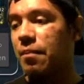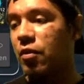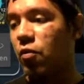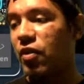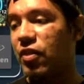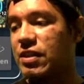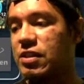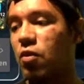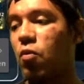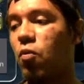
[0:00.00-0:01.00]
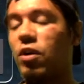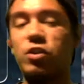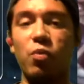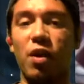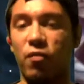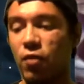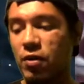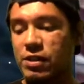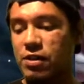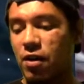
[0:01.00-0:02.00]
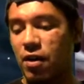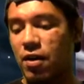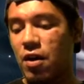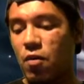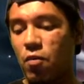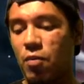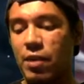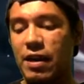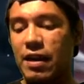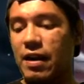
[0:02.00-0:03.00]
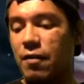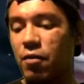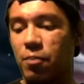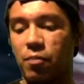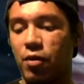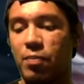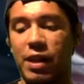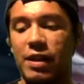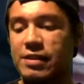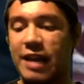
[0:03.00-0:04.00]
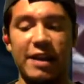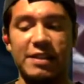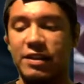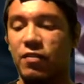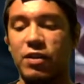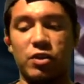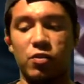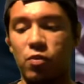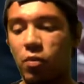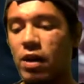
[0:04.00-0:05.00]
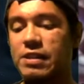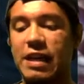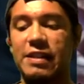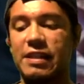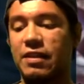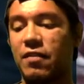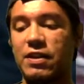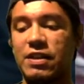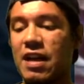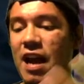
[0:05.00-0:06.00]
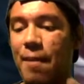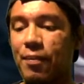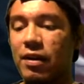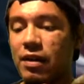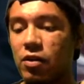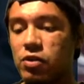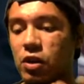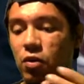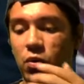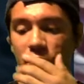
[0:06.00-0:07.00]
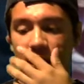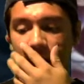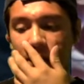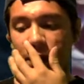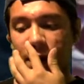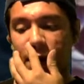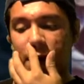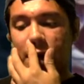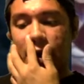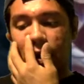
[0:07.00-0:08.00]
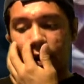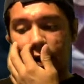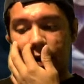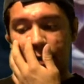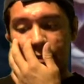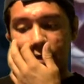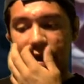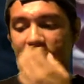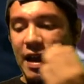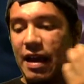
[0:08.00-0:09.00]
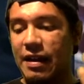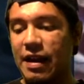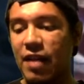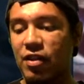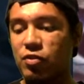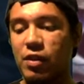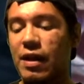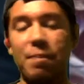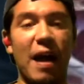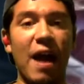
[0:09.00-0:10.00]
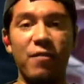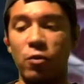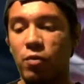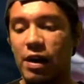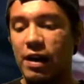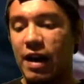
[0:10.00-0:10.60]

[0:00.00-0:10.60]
with this. So what you want to focus on her would be status activation. You want status activation. I put a little skill cooldown on there, and yeah, that's really it. I haven't really